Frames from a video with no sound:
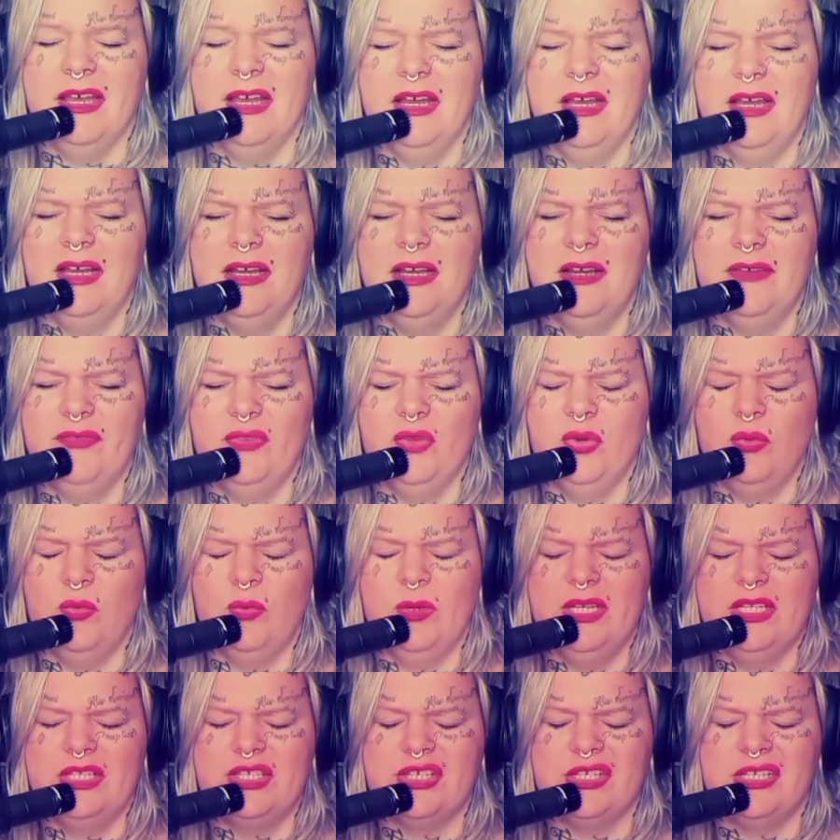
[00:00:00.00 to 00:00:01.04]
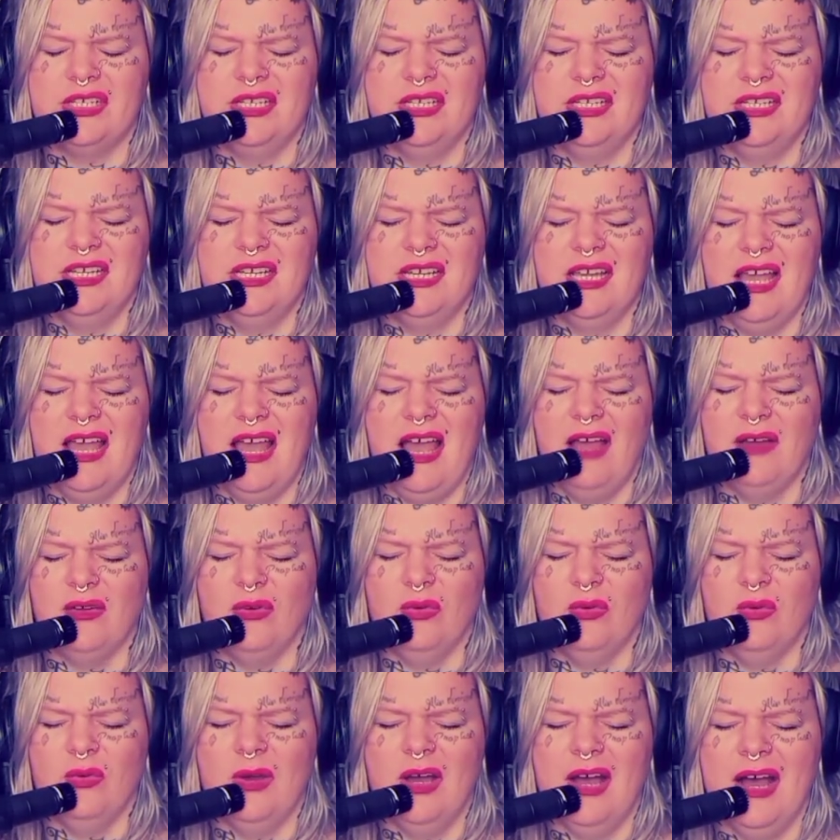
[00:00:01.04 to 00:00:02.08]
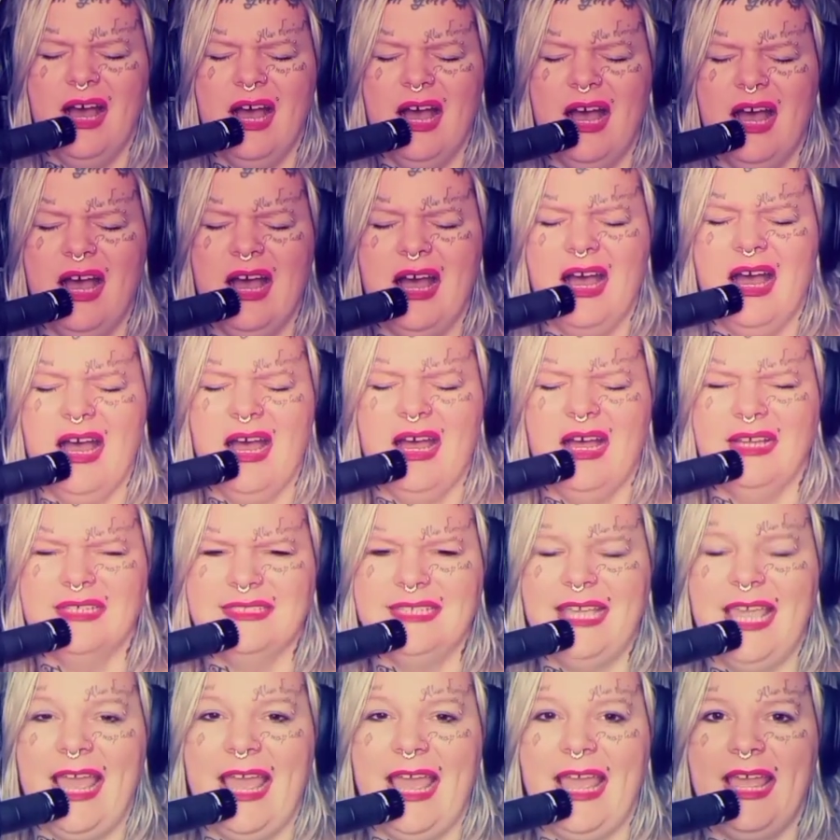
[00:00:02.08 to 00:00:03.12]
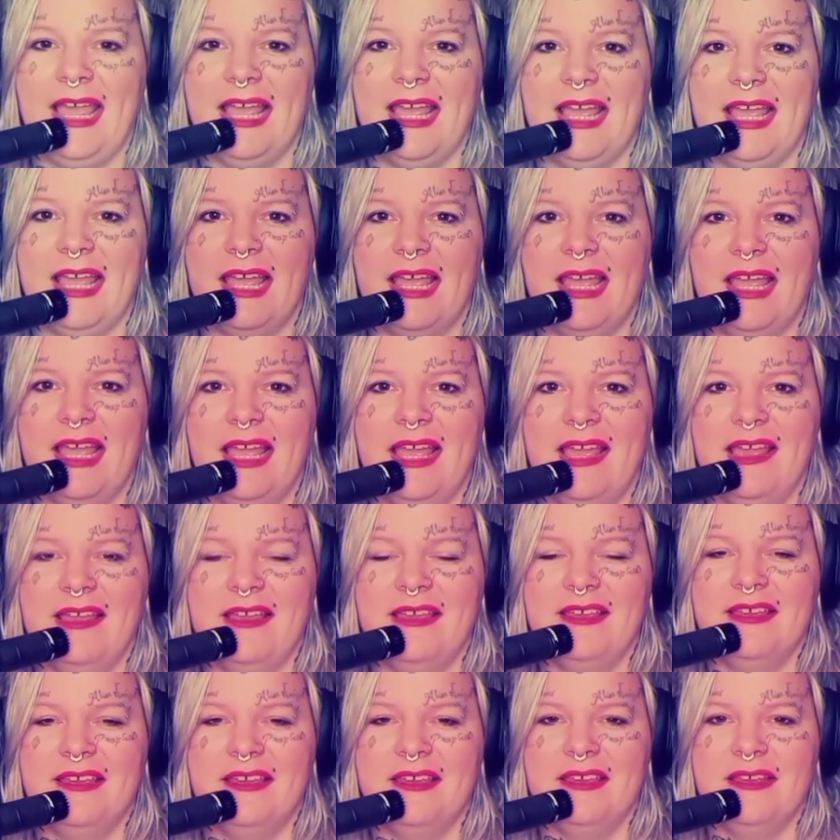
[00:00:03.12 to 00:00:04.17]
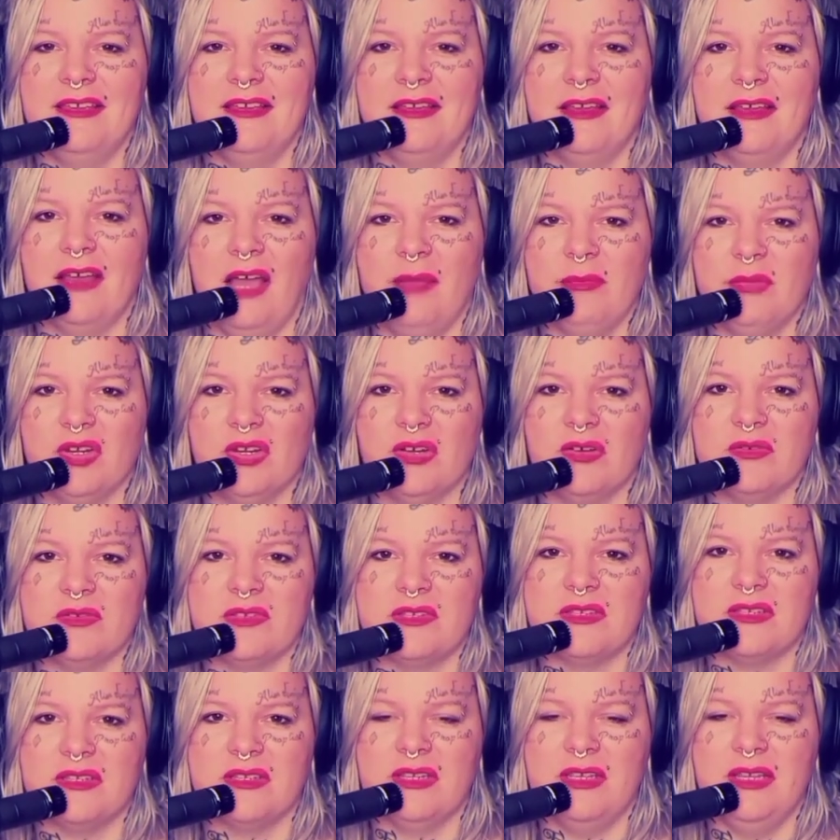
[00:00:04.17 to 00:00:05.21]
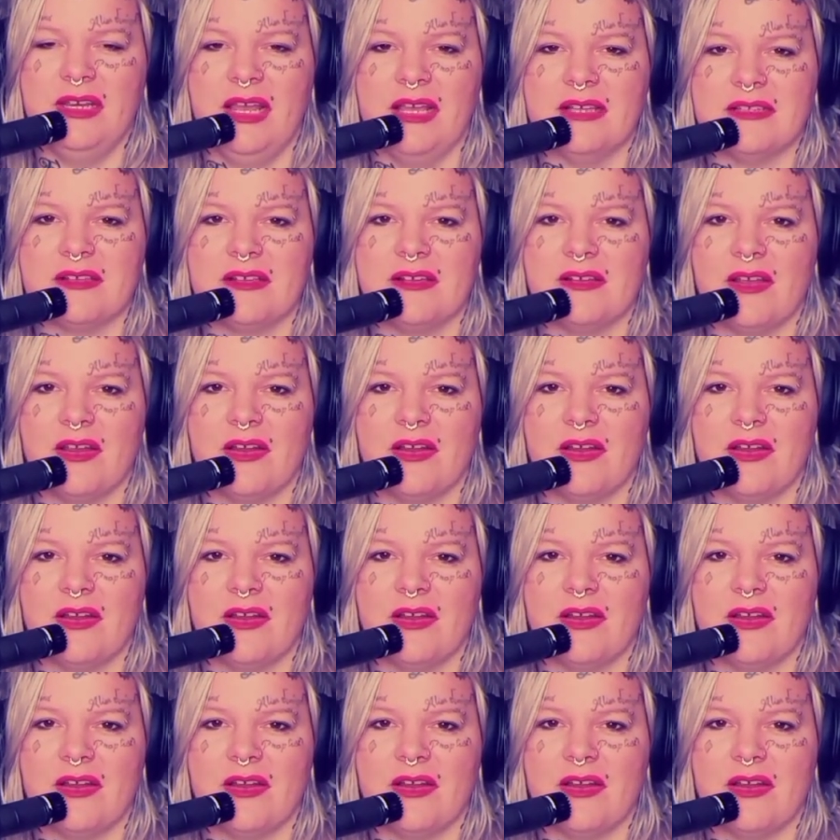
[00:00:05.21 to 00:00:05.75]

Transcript: of The Witching Hours. Yeah. I'm your host, Kanaska